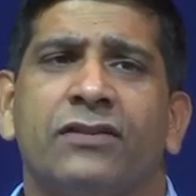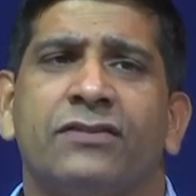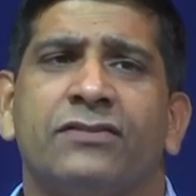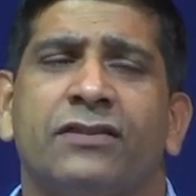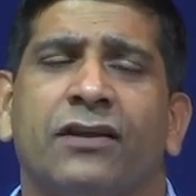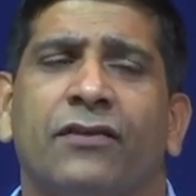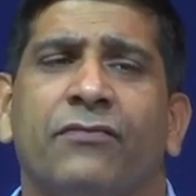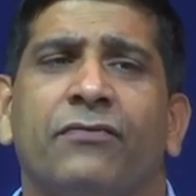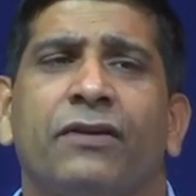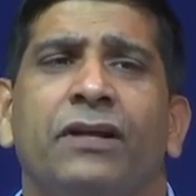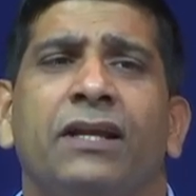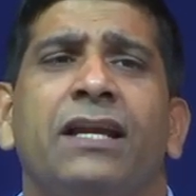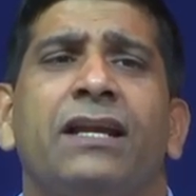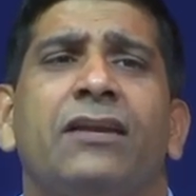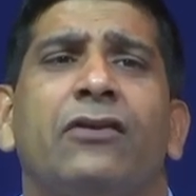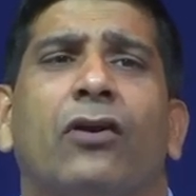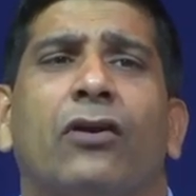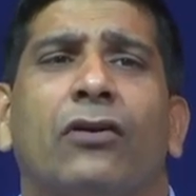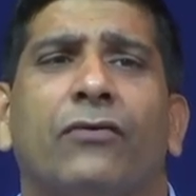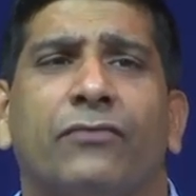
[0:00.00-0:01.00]
stuff, we
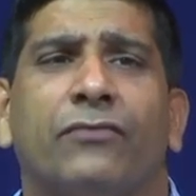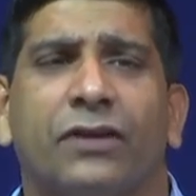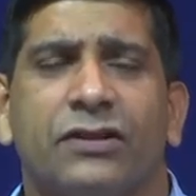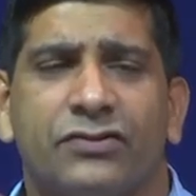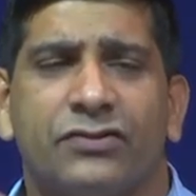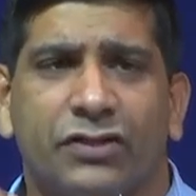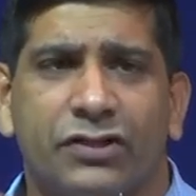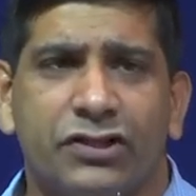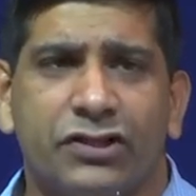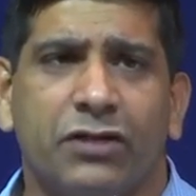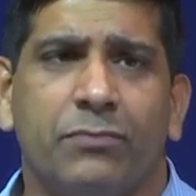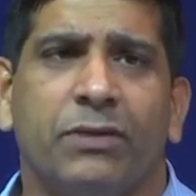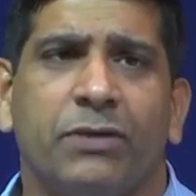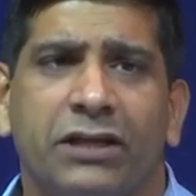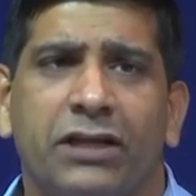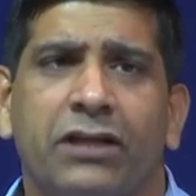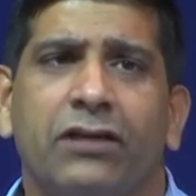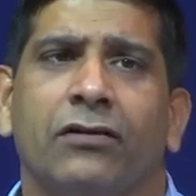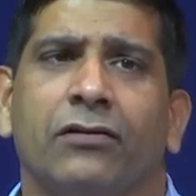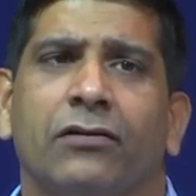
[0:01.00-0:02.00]
need a lot of construction
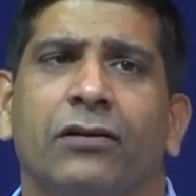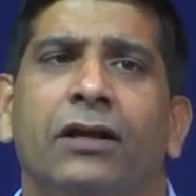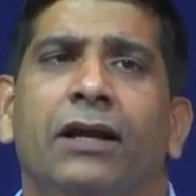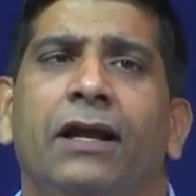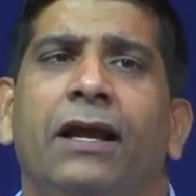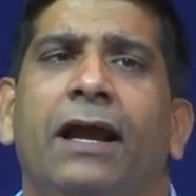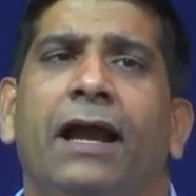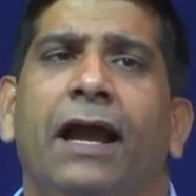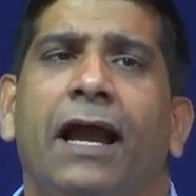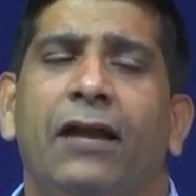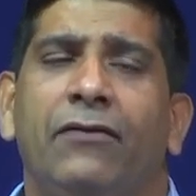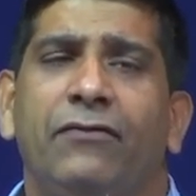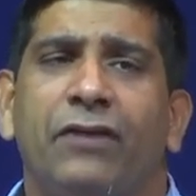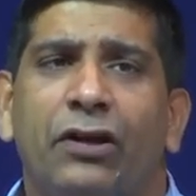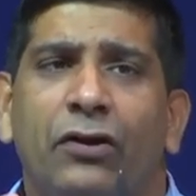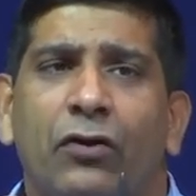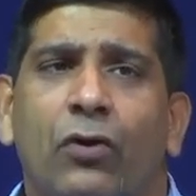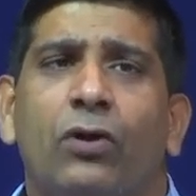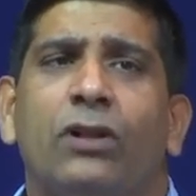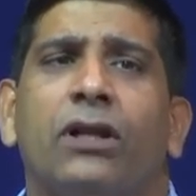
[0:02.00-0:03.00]
material. And
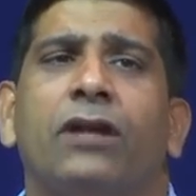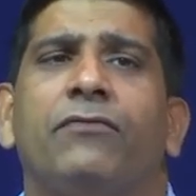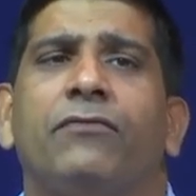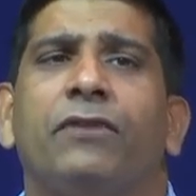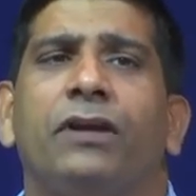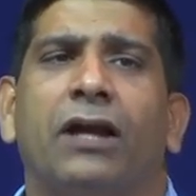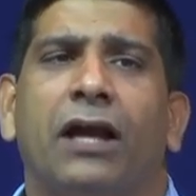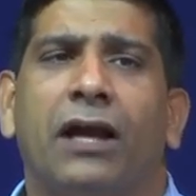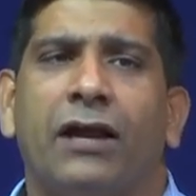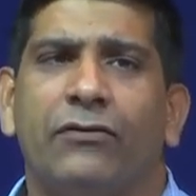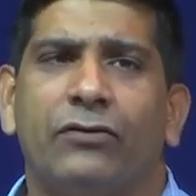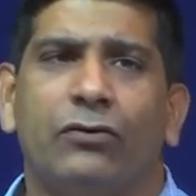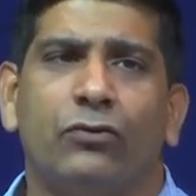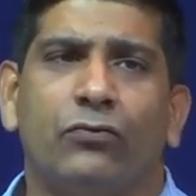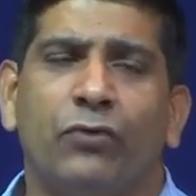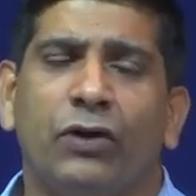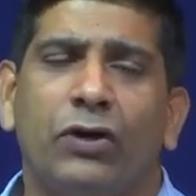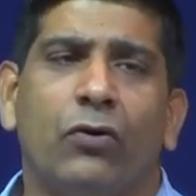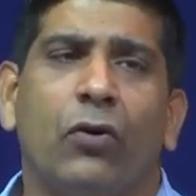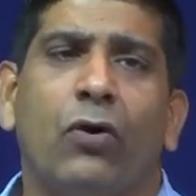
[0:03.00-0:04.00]
we know that
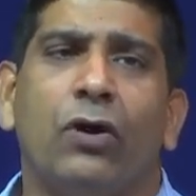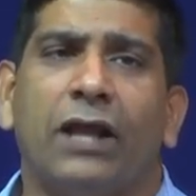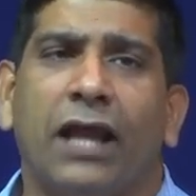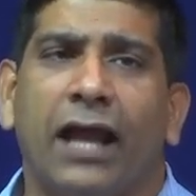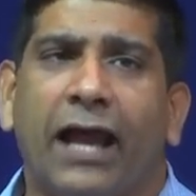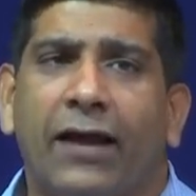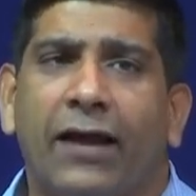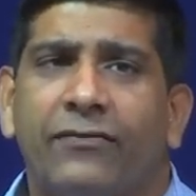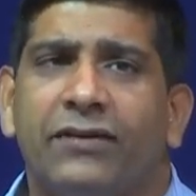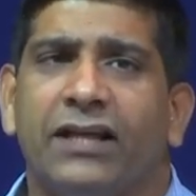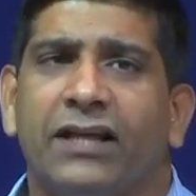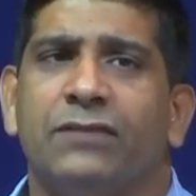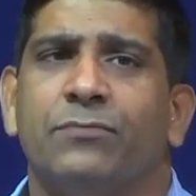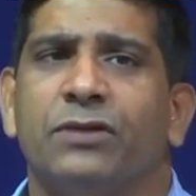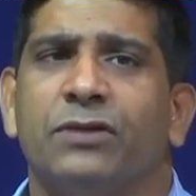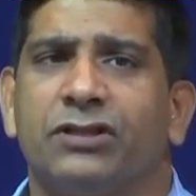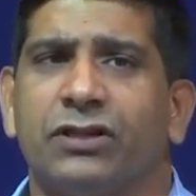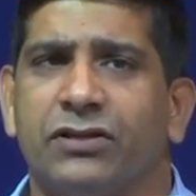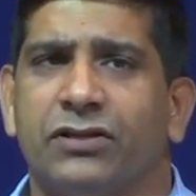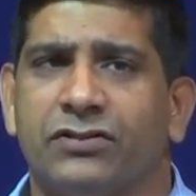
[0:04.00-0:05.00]
we don't have that
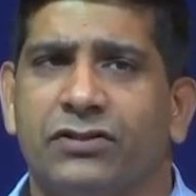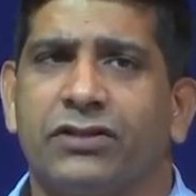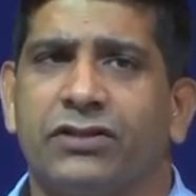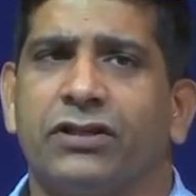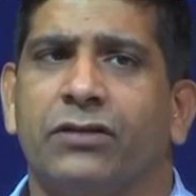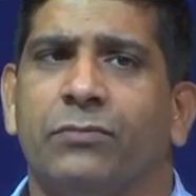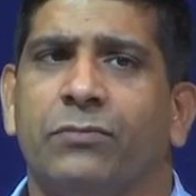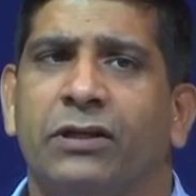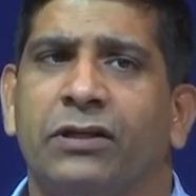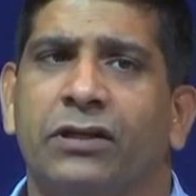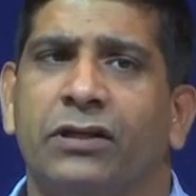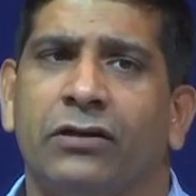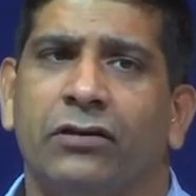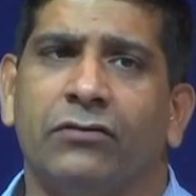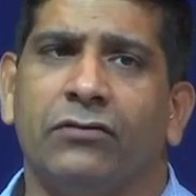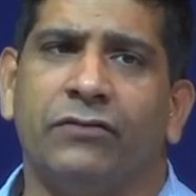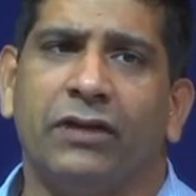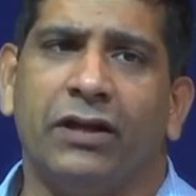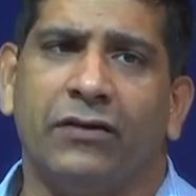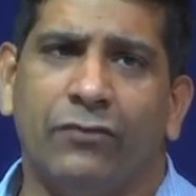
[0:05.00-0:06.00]
much construction
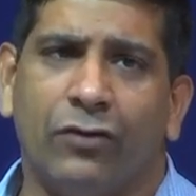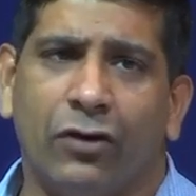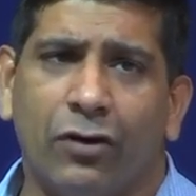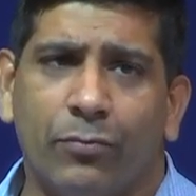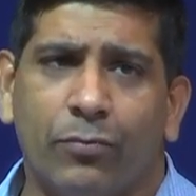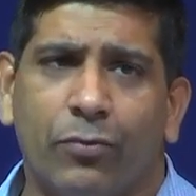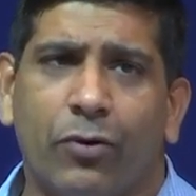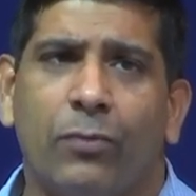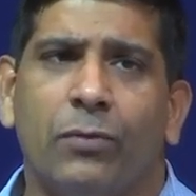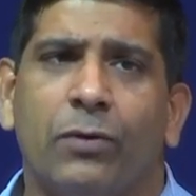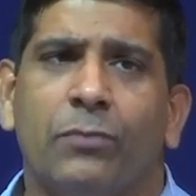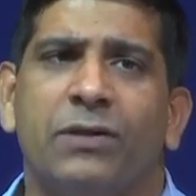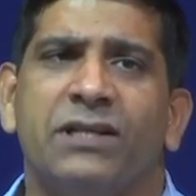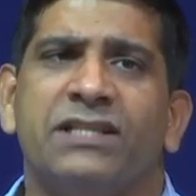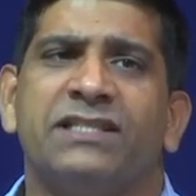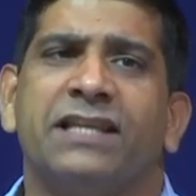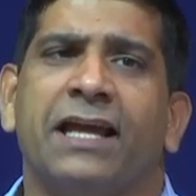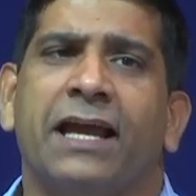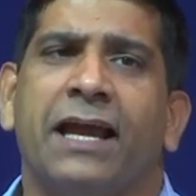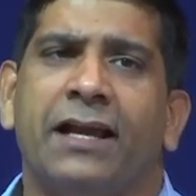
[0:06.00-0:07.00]
material. We have a lot of problem
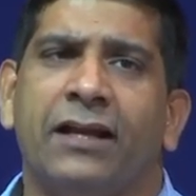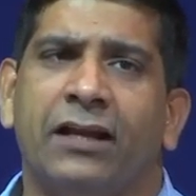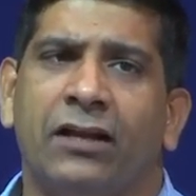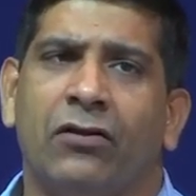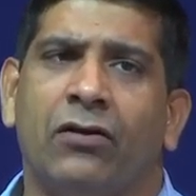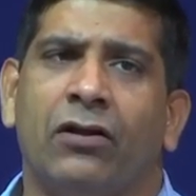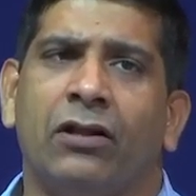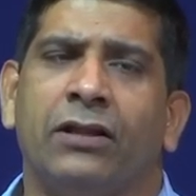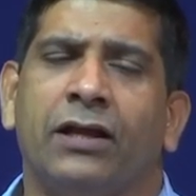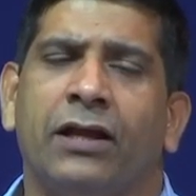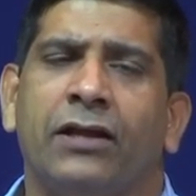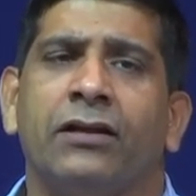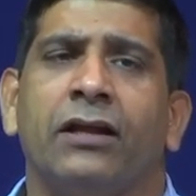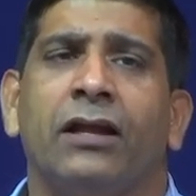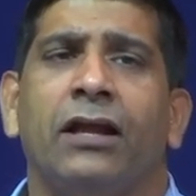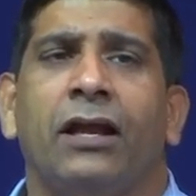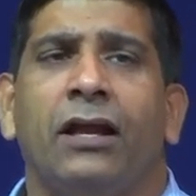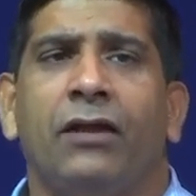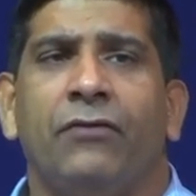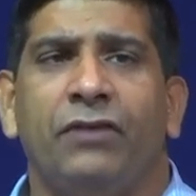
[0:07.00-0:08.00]
in sand and all that.
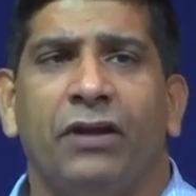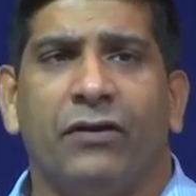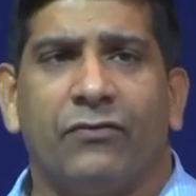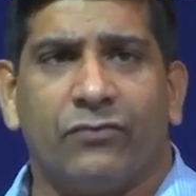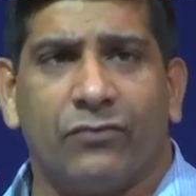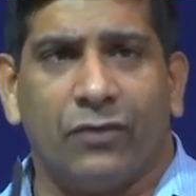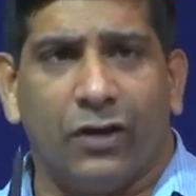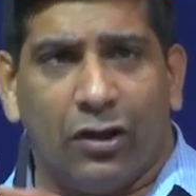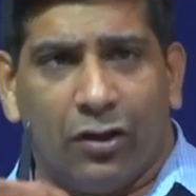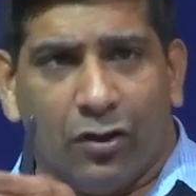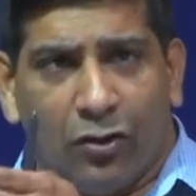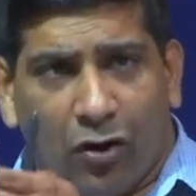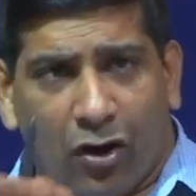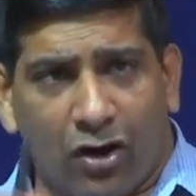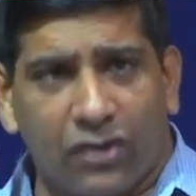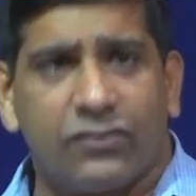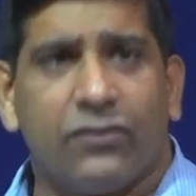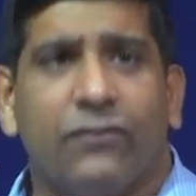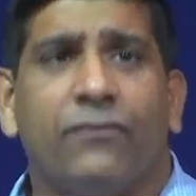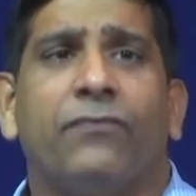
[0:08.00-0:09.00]
We have
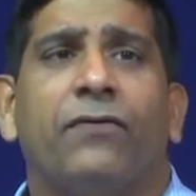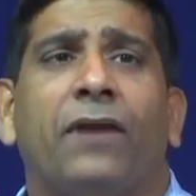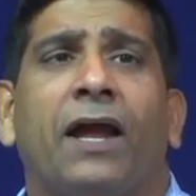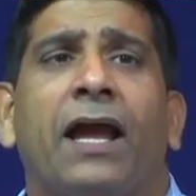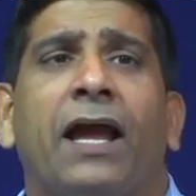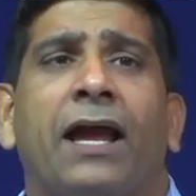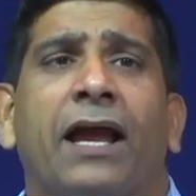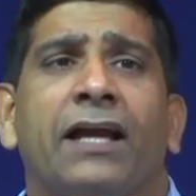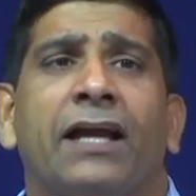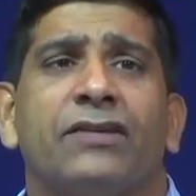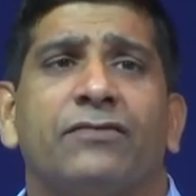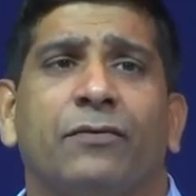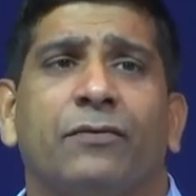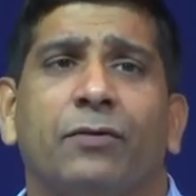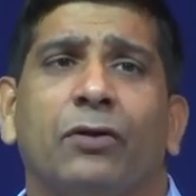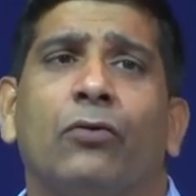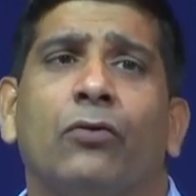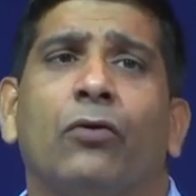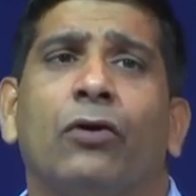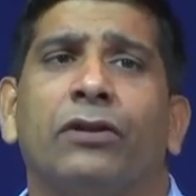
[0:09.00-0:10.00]
lots of fly ash
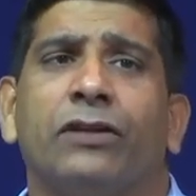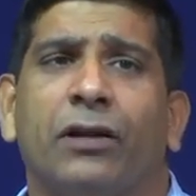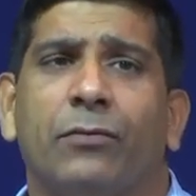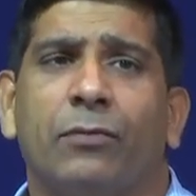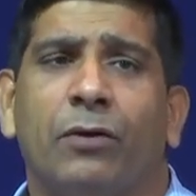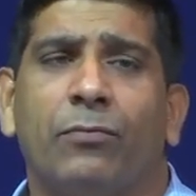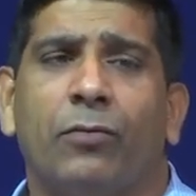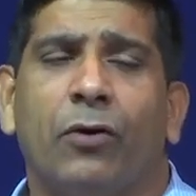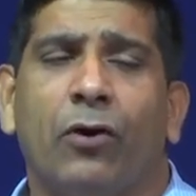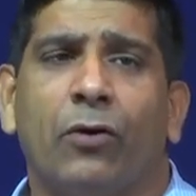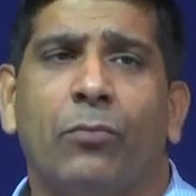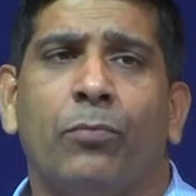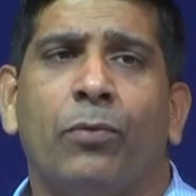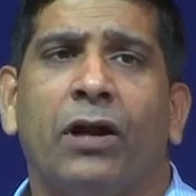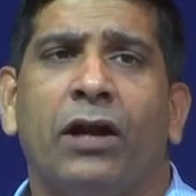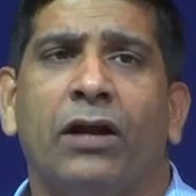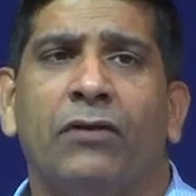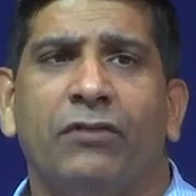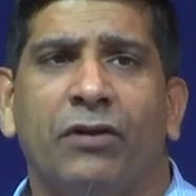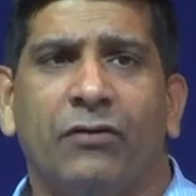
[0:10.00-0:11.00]
from the coal thermal power
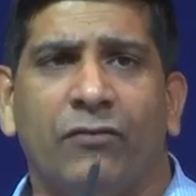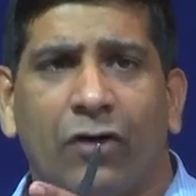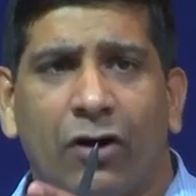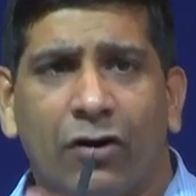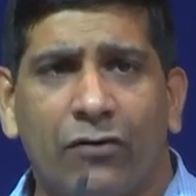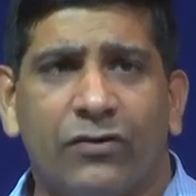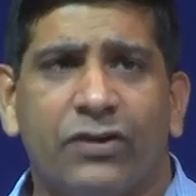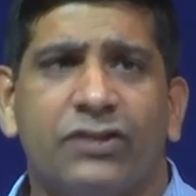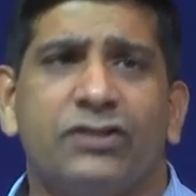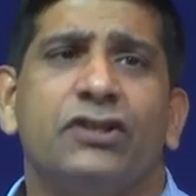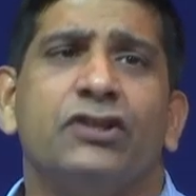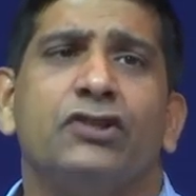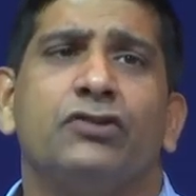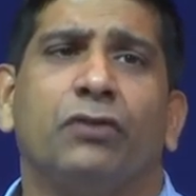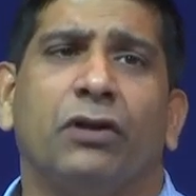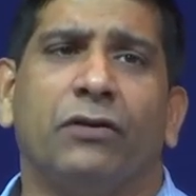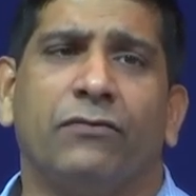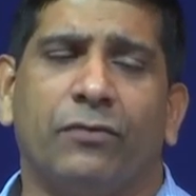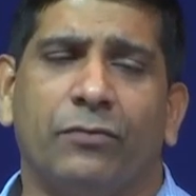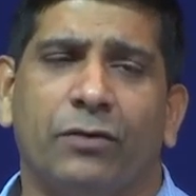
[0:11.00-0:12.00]
plant. We have a lot of
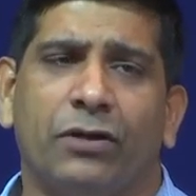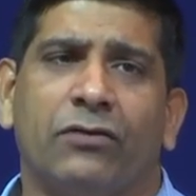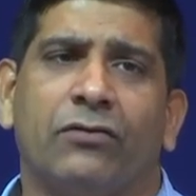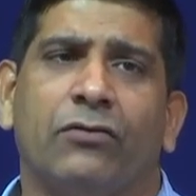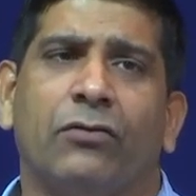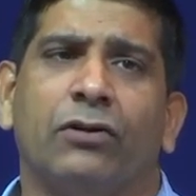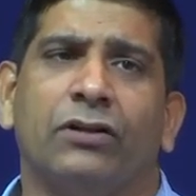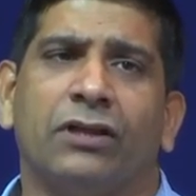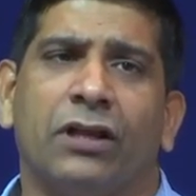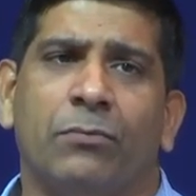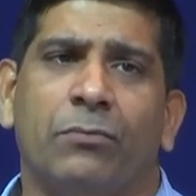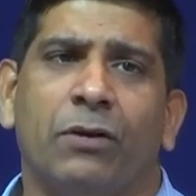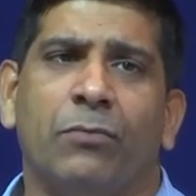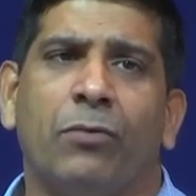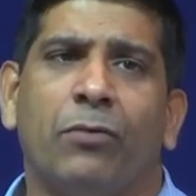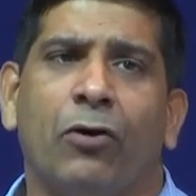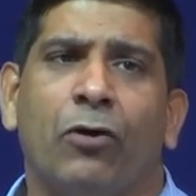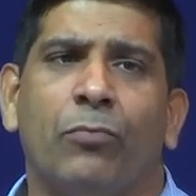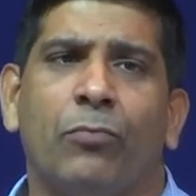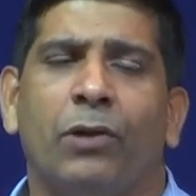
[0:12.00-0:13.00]
residual from the coal thermal
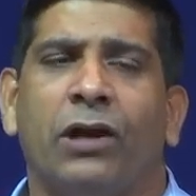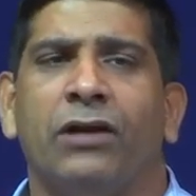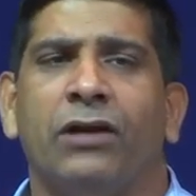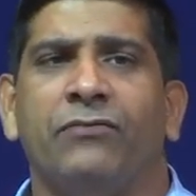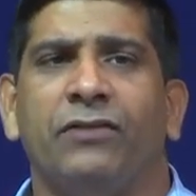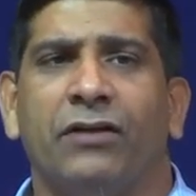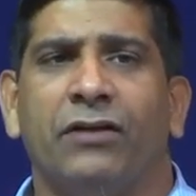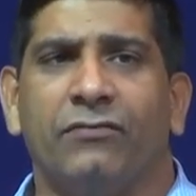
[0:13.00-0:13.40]
power plant.